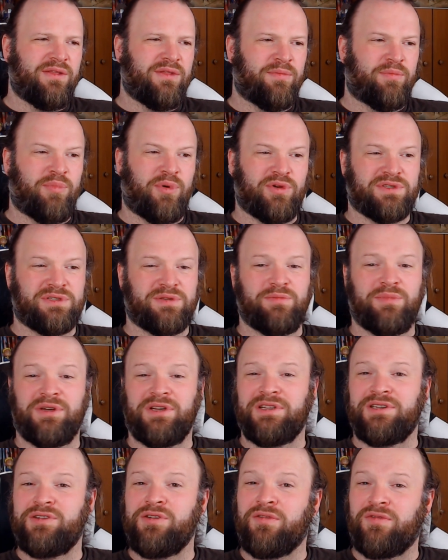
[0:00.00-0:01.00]
the
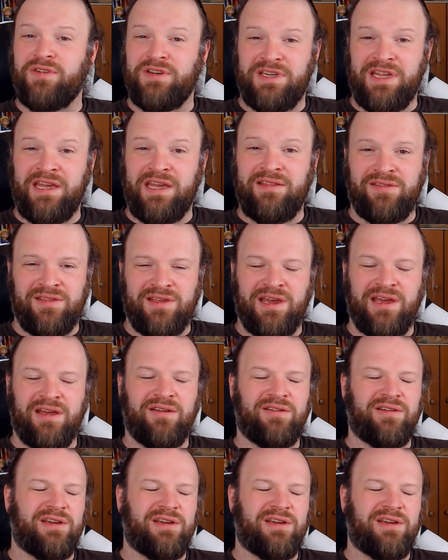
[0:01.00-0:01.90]
possibility of a date there.